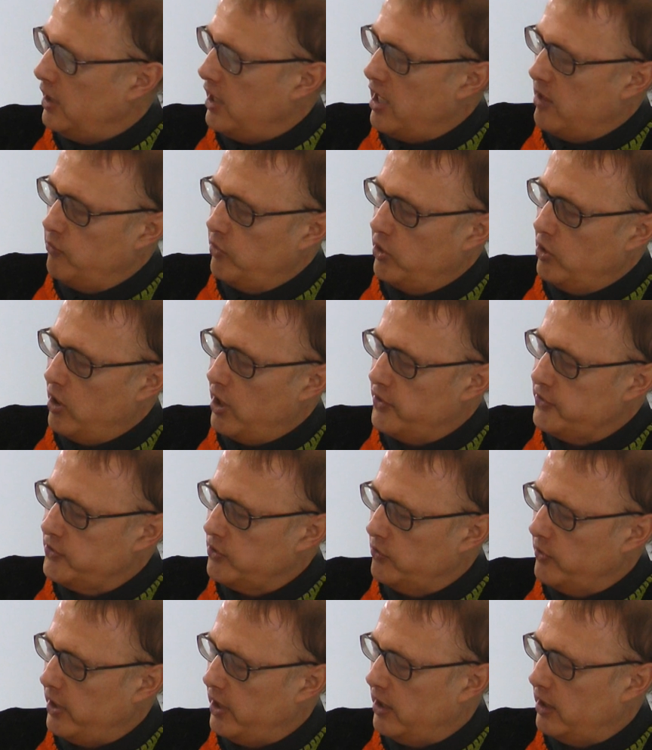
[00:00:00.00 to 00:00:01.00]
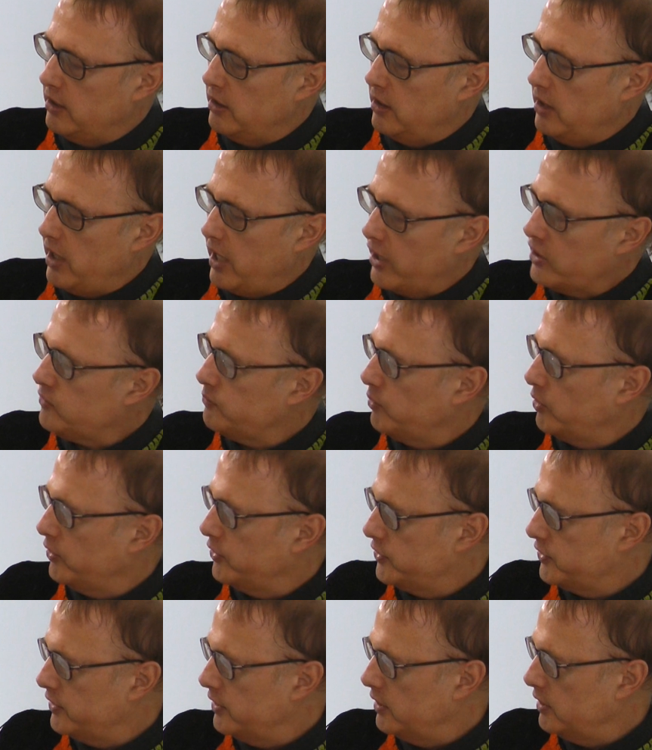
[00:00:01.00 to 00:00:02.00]
And we also had
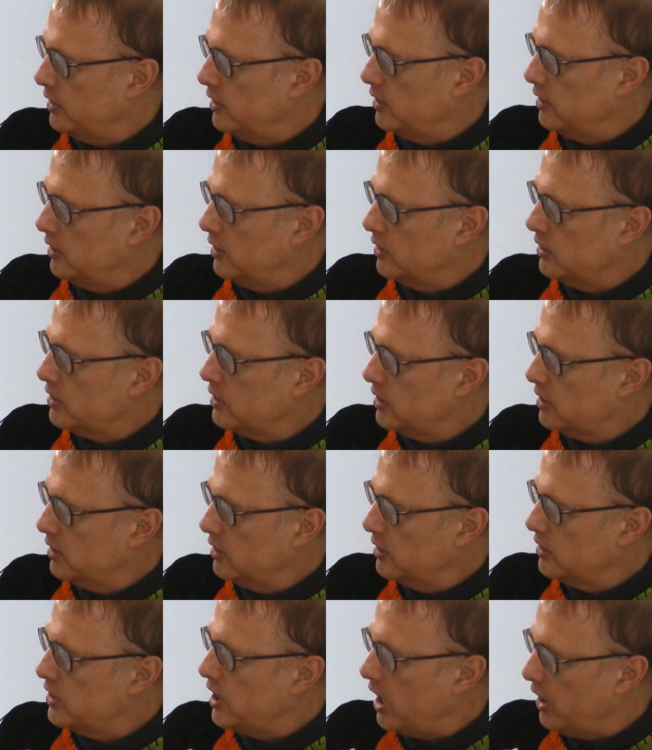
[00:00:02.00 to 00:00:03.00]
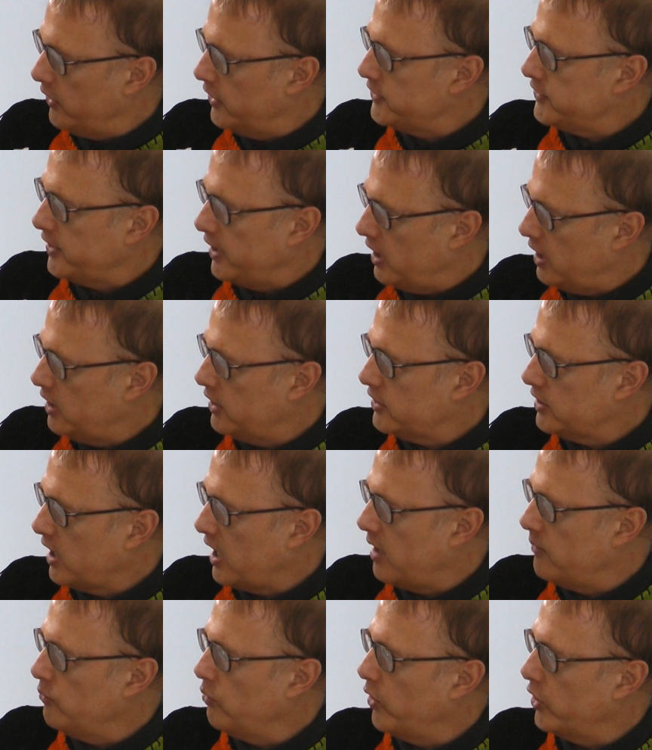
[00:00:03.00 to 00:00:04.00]
experts tell us ahead of
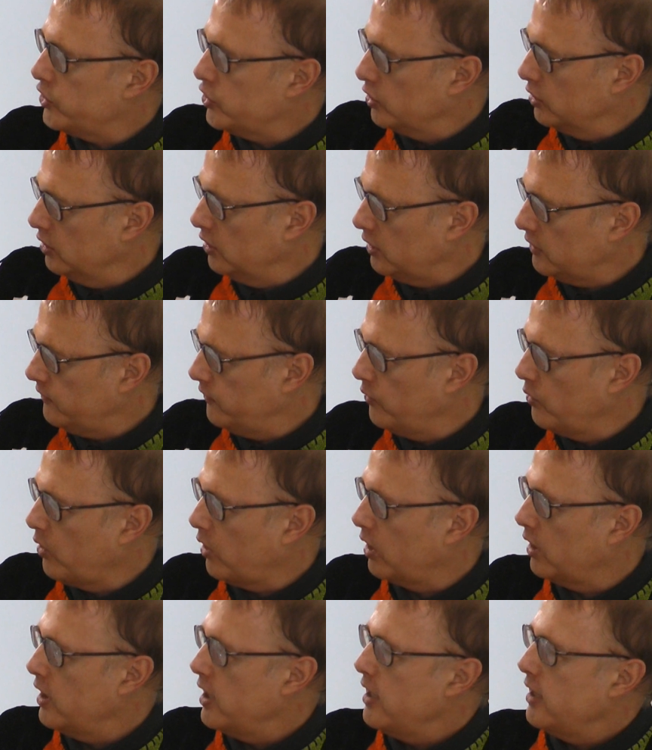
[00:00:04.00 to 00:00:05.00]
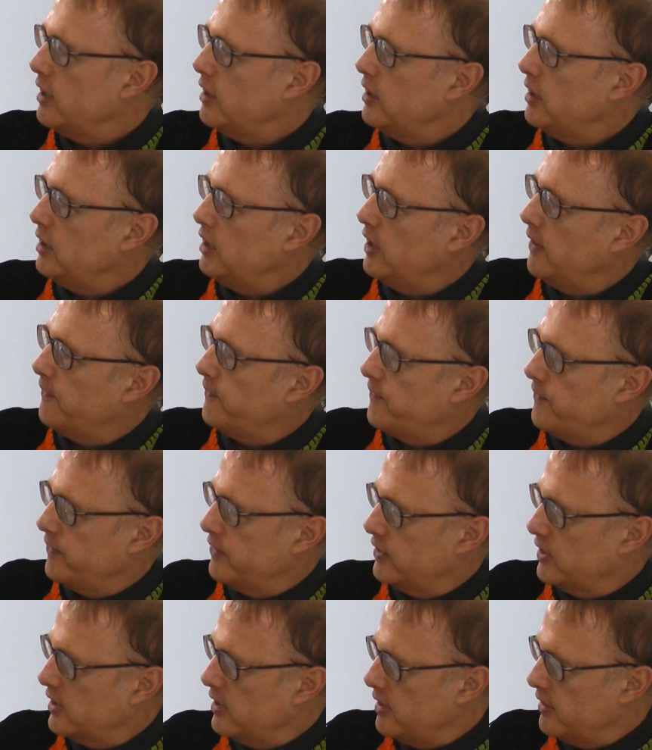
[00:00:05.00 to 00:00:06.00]
time what to look for if
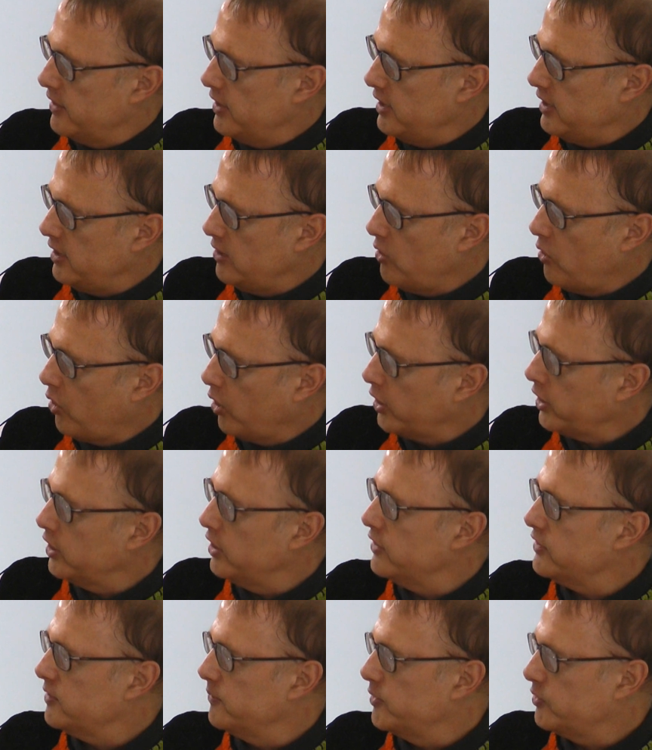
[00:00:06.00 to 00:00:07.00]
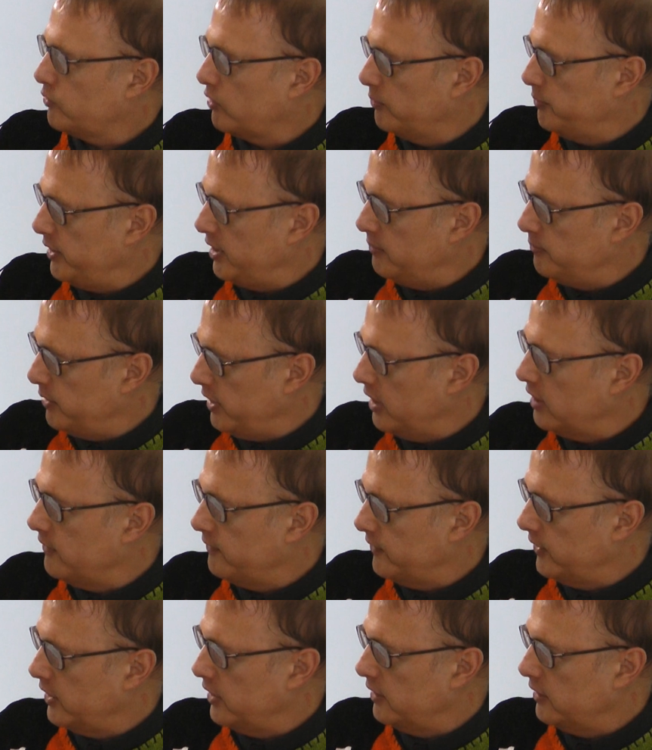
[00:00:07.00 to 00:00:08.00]
the organisms were being
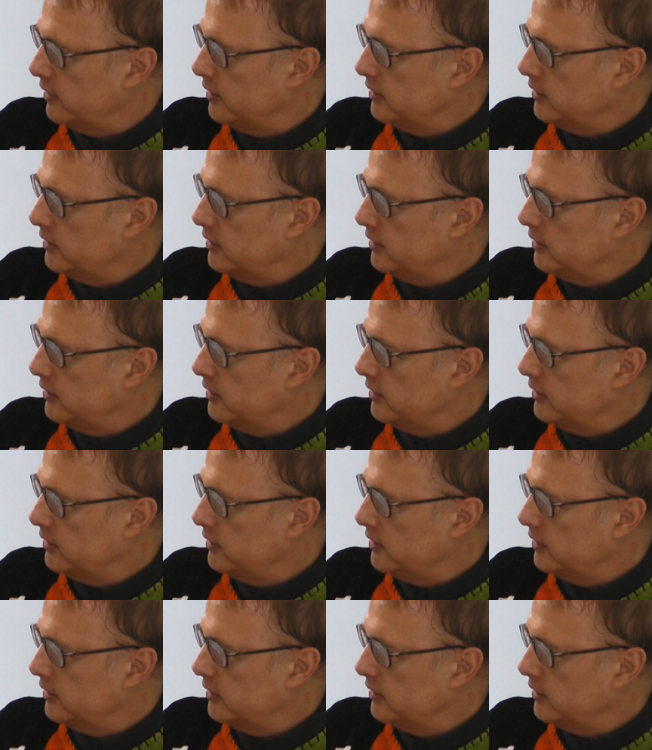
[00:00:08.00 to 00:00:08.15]
benefited